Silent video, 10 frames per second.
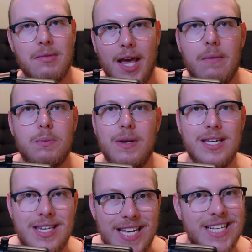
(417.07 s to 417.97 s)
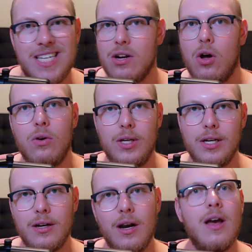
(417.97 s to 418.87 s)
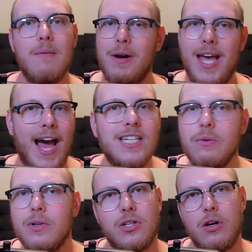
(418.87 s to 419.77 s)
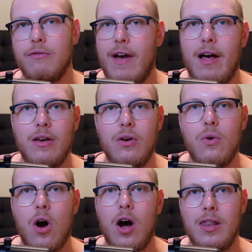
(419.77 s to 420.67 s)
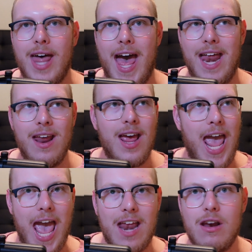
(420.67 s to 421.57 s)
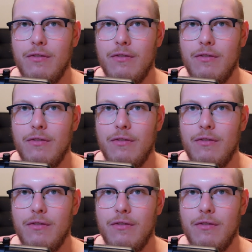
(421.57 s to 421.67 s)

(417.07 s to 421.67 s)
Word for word: Lamb's been decent all year, but he hasn't returned value on that end